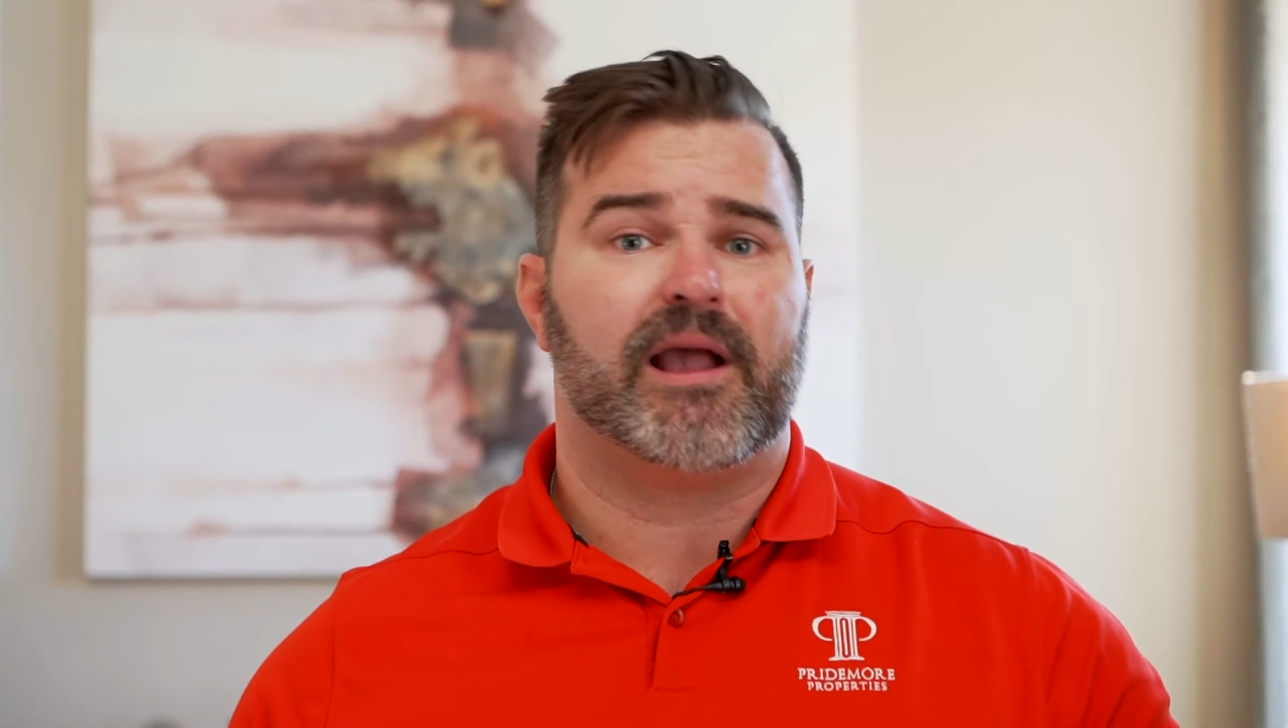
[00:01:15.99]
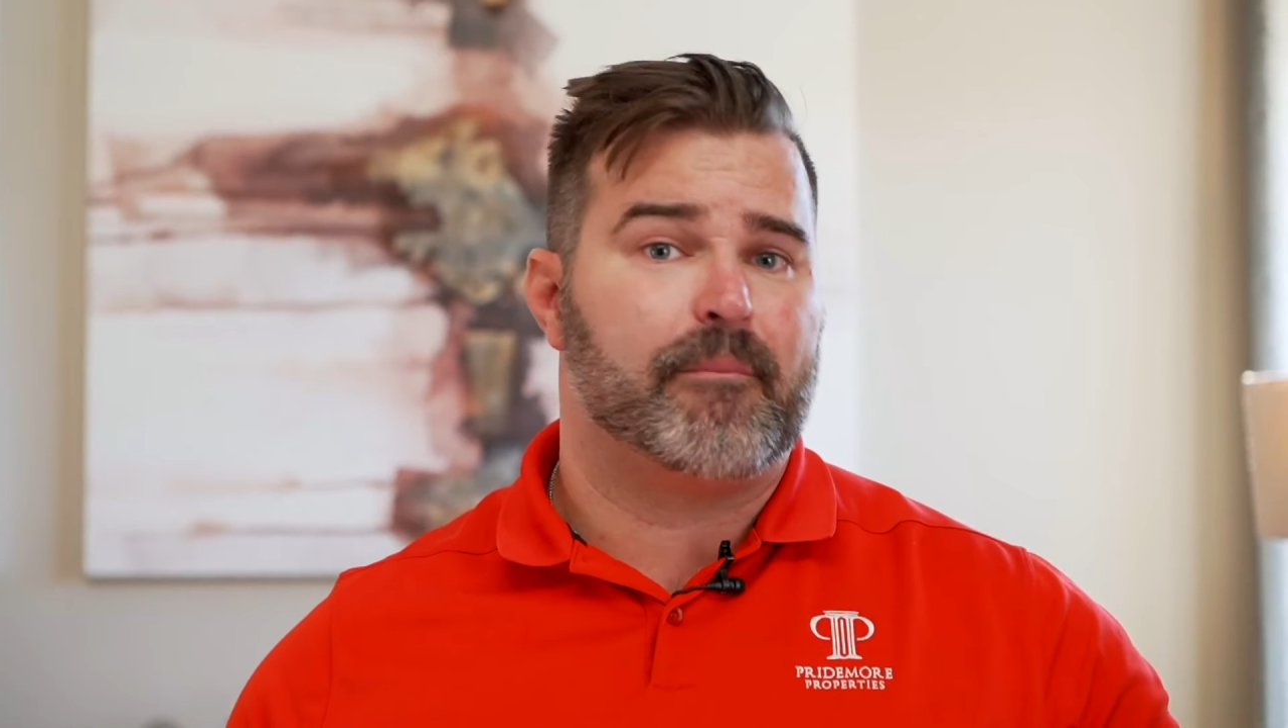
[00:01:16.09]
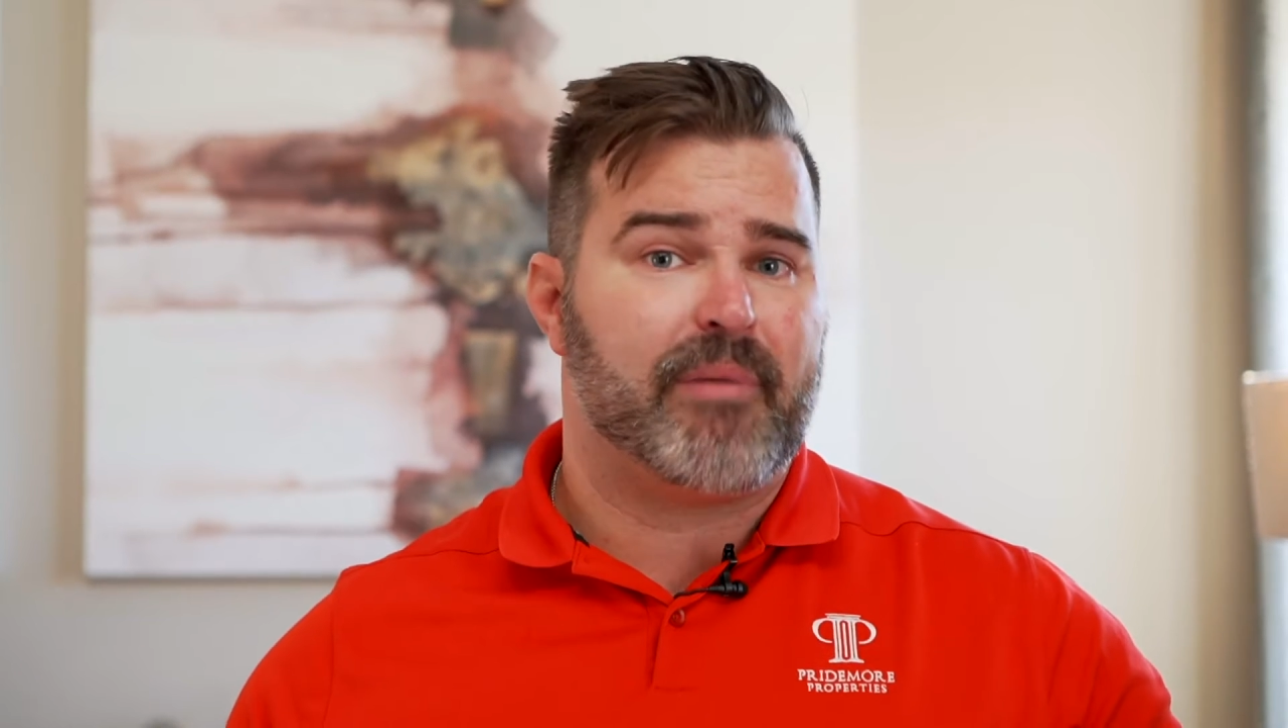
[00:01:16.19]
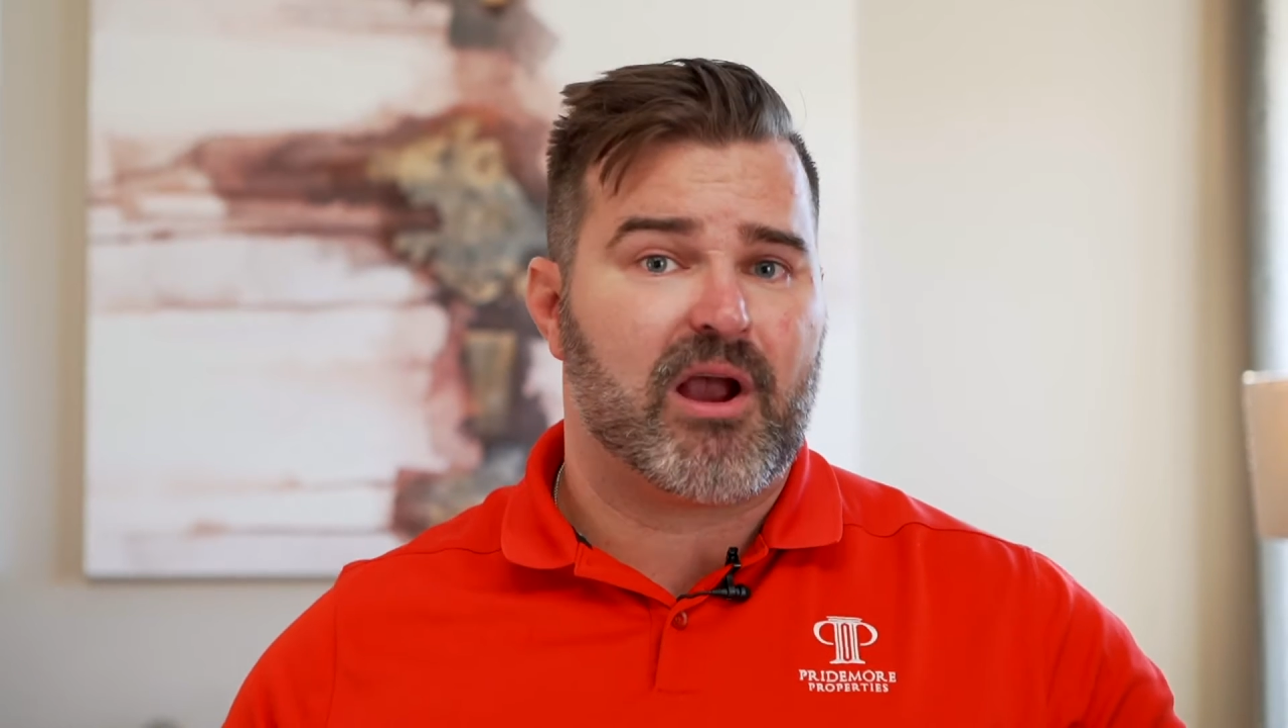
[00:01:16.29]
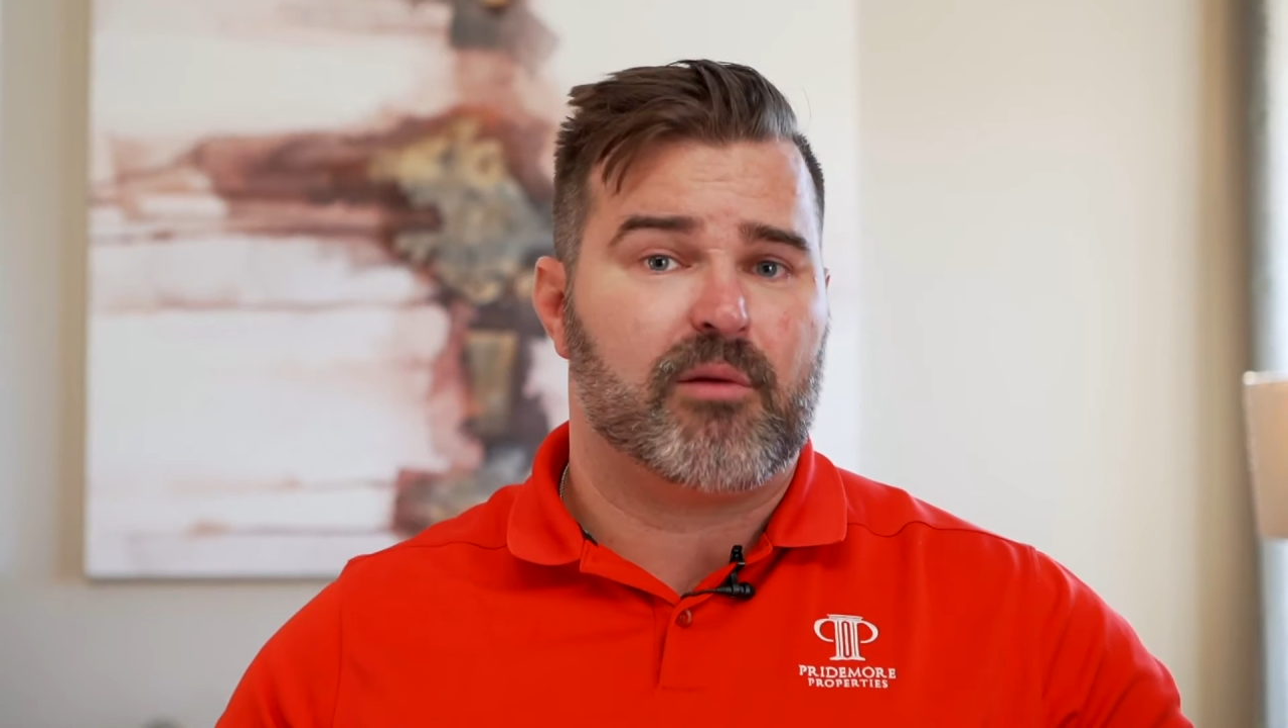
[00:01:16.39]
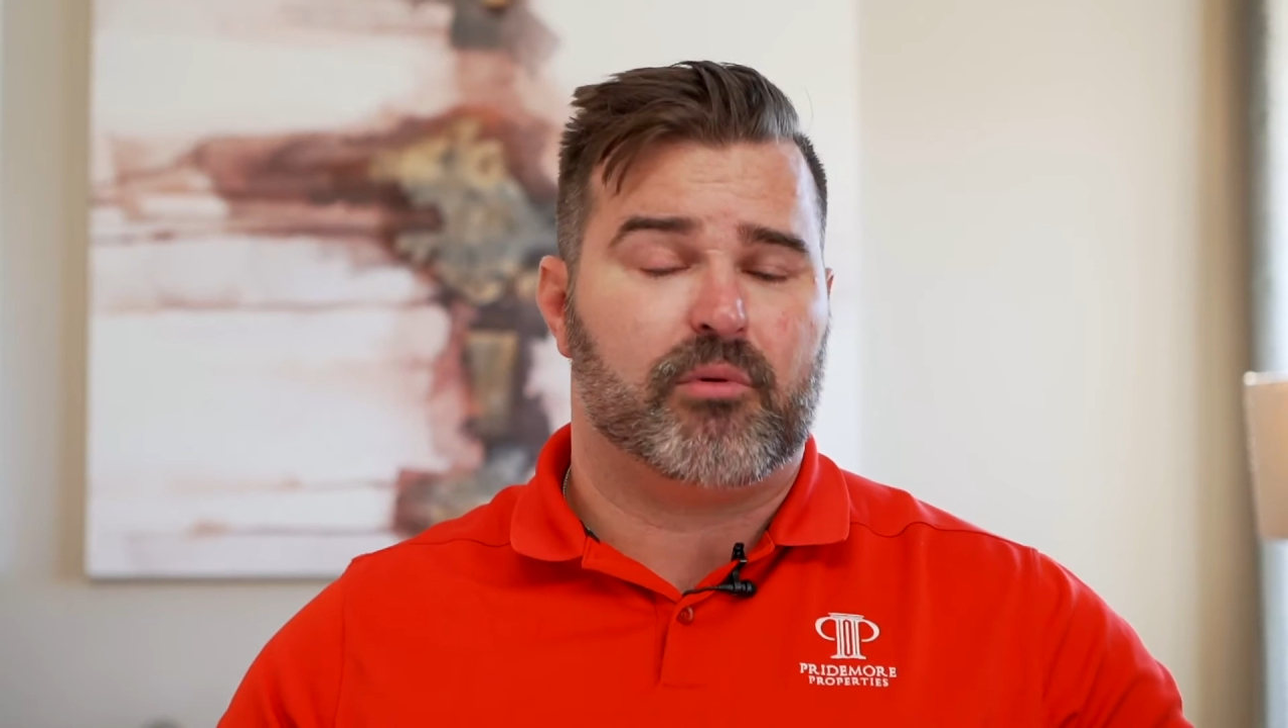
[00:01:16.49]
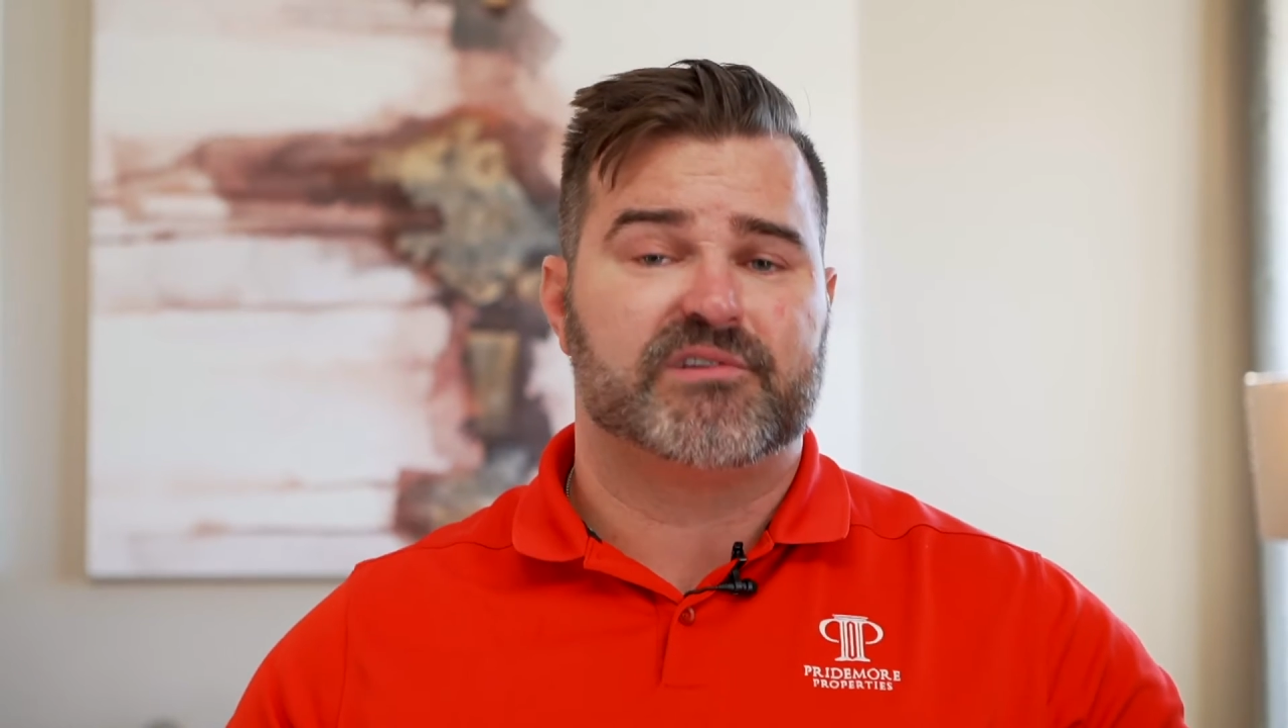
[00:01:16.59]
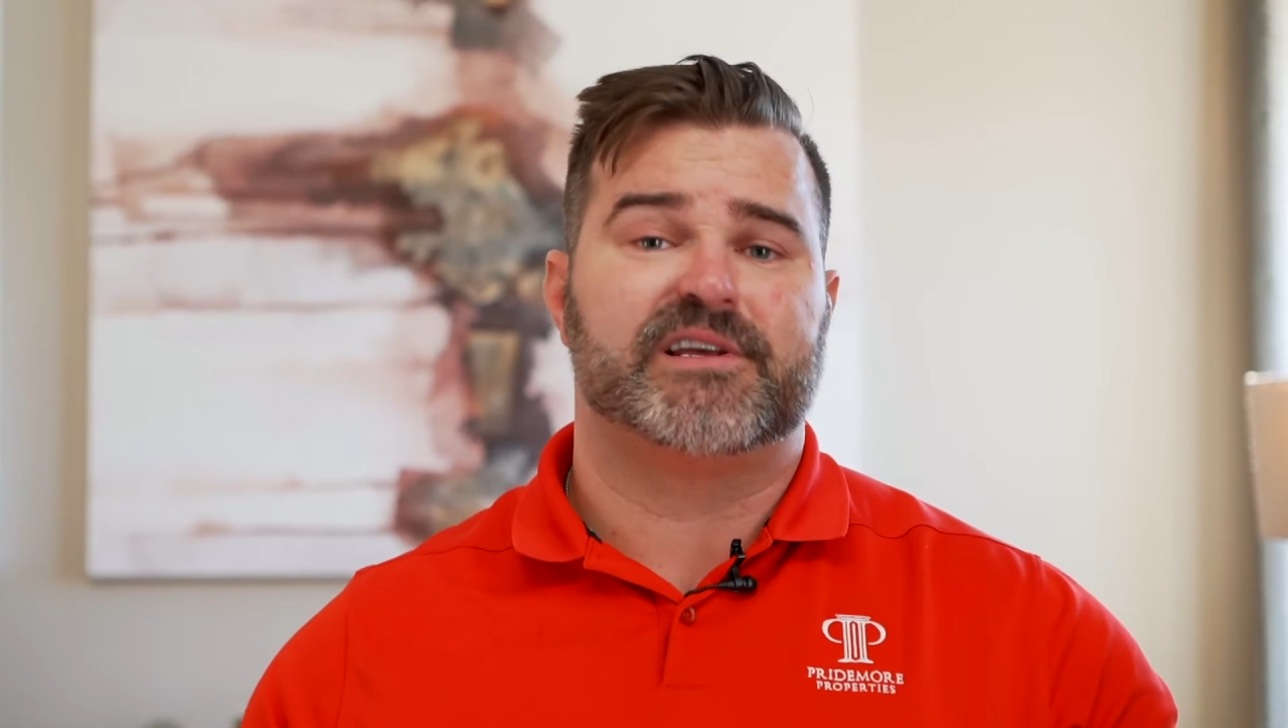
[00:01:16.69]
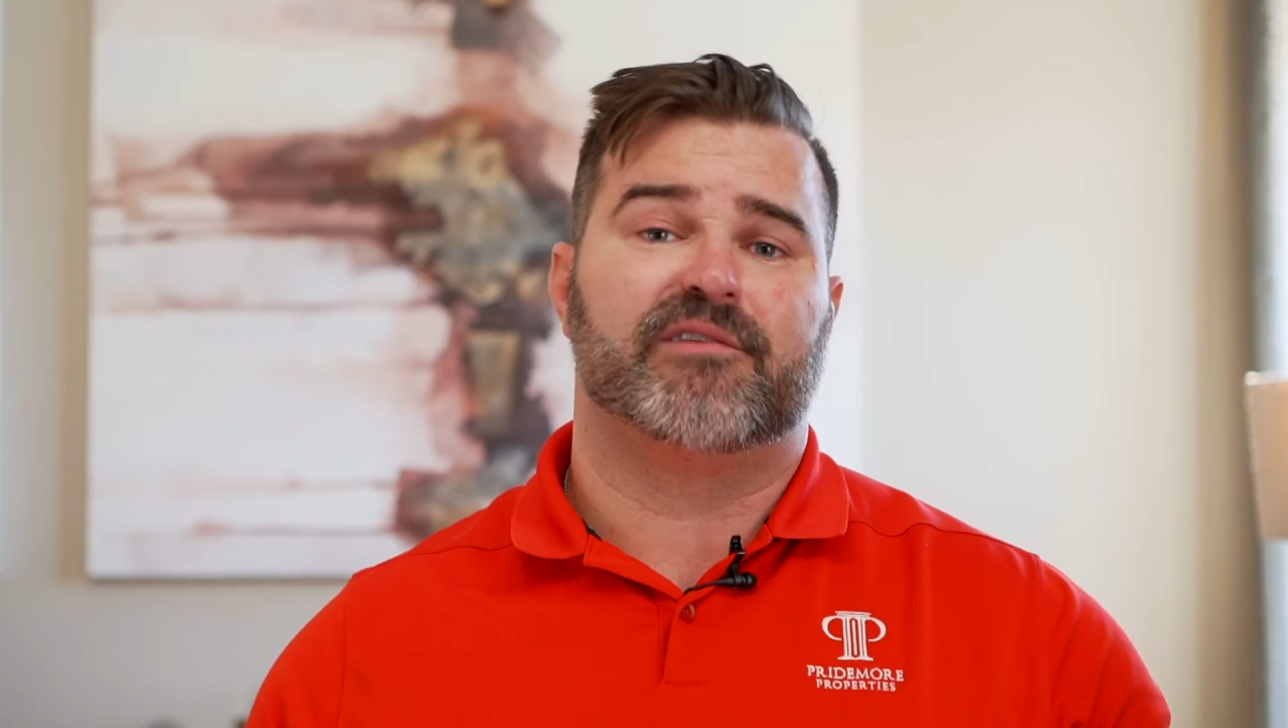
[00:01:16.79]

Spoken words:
comparables